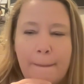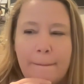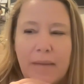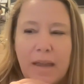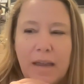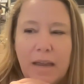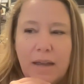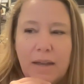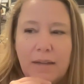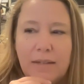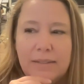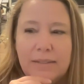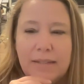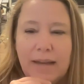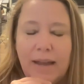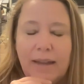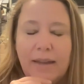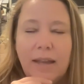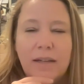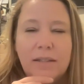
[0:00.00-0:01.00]
And
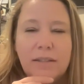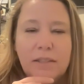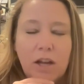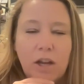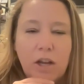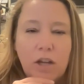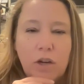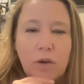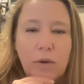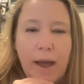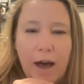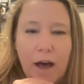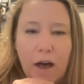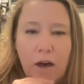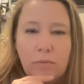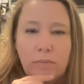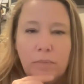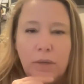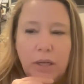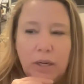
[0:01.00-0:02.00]
I can't tell you how
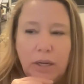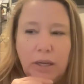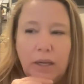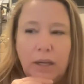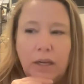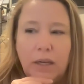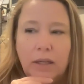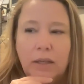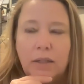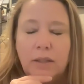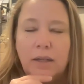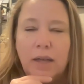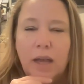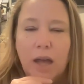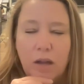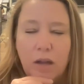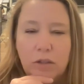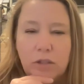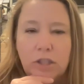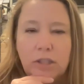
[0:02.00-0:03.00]
many
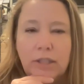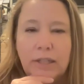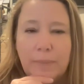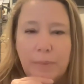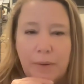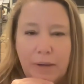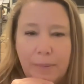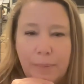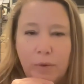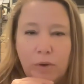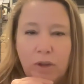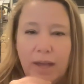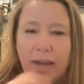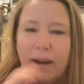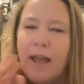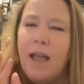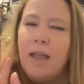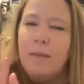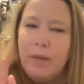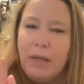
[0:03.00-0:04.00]
elderly people, and
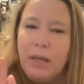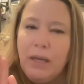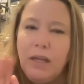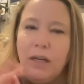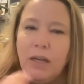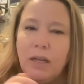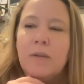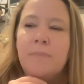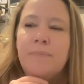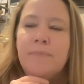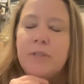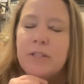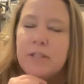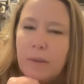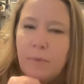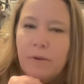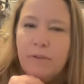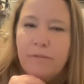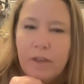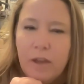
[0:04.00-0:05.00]
I mean
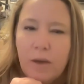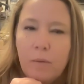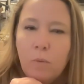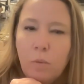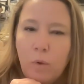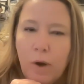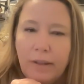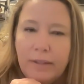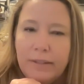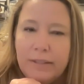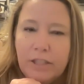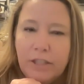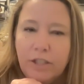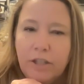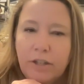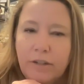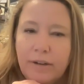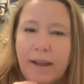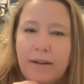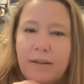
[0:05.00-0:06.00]
some of them well into their
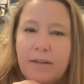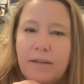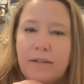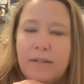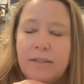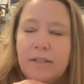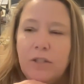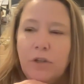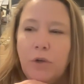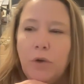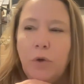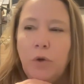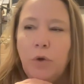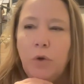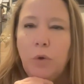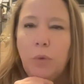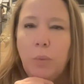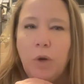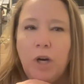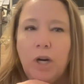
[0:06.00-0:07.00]
90s,
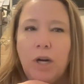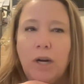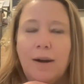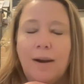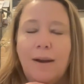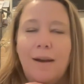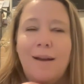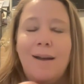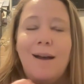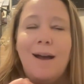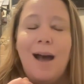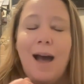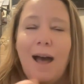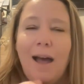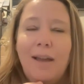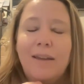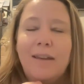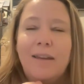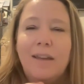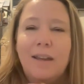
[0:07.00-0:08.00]
who were
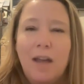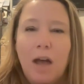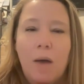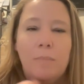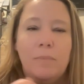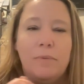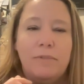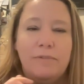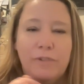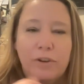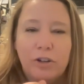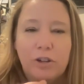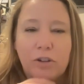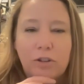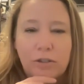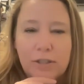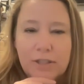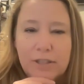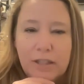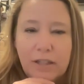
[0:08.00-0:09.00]
hiking up
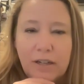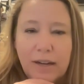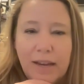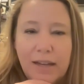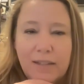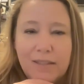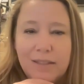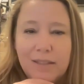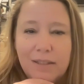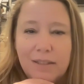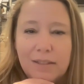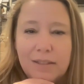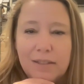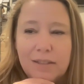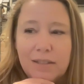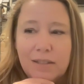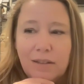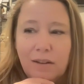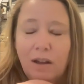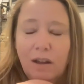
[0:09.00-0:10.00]
vertical
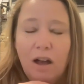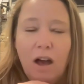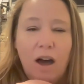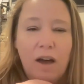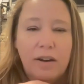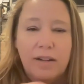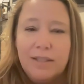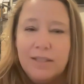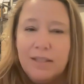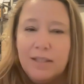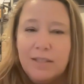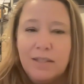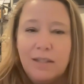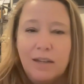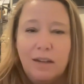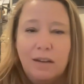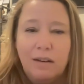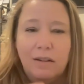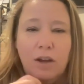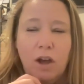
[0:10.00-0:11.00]
staircases,
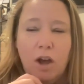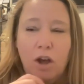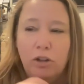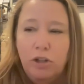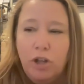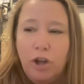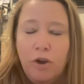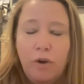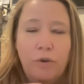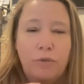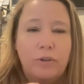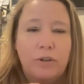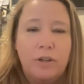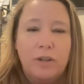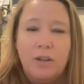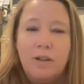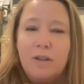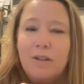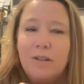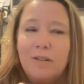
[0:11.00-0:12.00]
unassisted, alone,
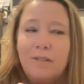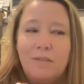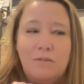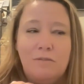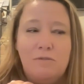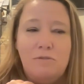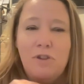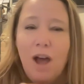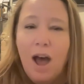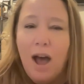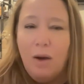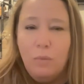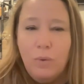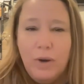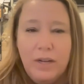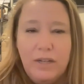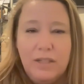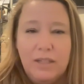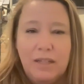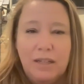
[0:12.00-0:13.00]
not
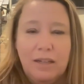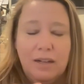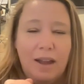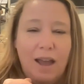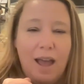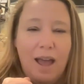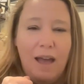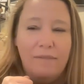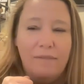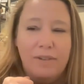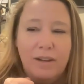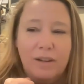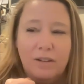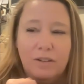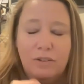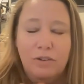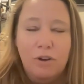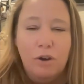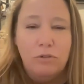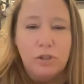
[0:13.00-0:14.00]
winded,
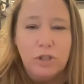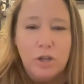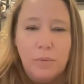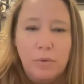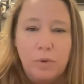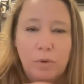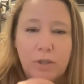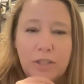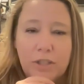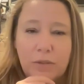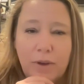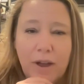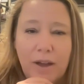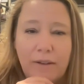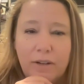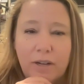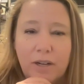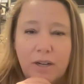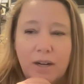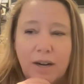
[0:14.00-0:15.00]
having no trouble
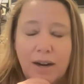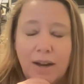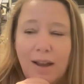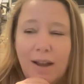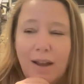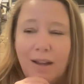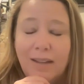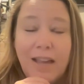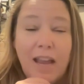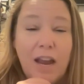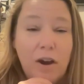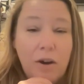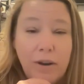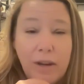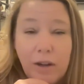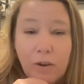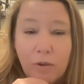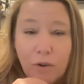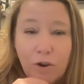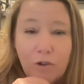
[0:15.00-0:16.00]
whatsoever,
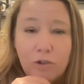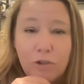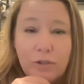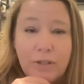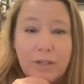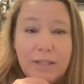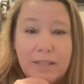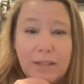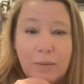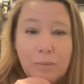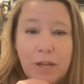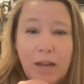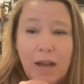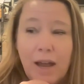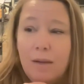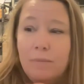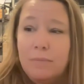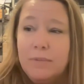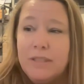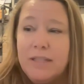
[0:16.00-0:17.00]
carrying groceries
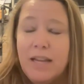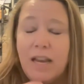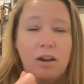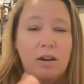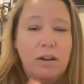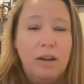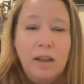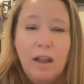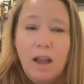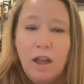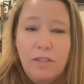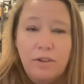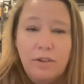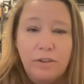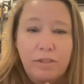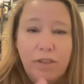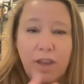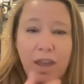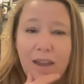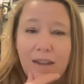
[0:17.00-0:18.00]
sometimes, carrying other
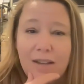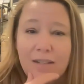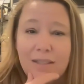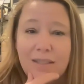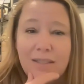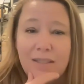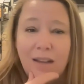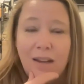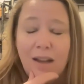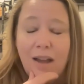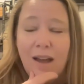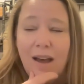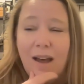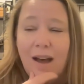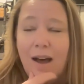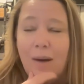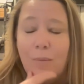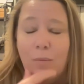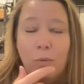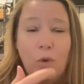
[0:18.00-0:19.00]
things,
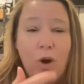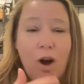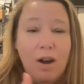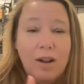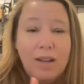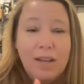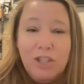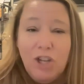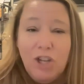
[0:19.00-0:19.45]
walking